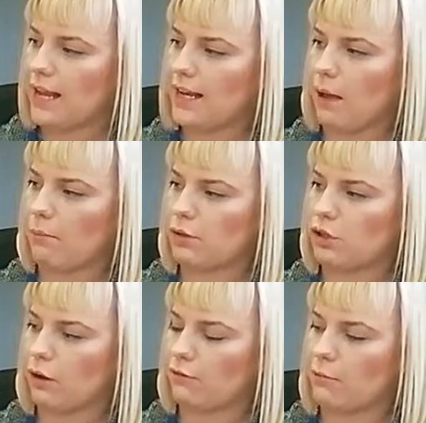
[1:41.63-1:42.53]
lamps
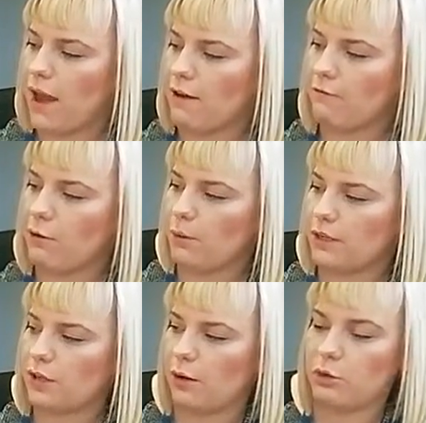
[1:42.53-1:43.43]
shone from every
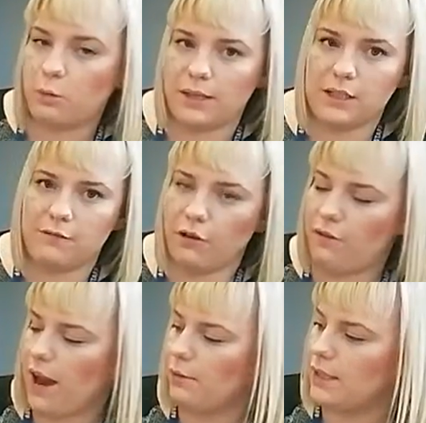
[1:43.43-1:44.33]
window 24
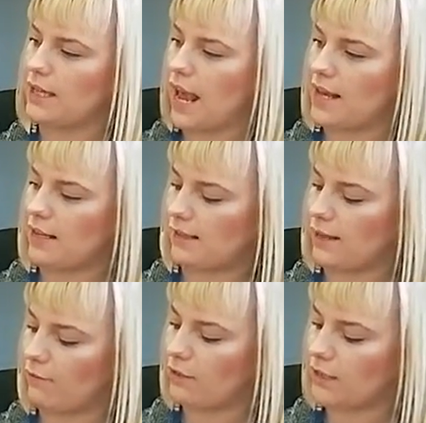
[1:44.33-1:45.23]
hours a day,
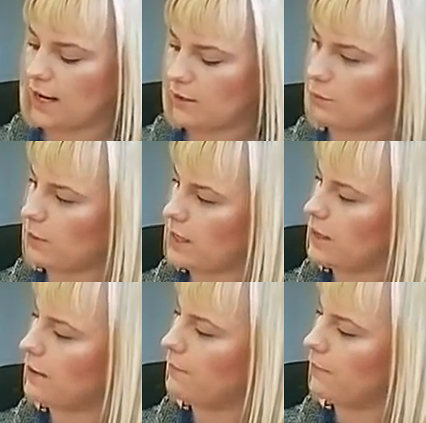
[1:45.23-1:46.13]
7 days a week.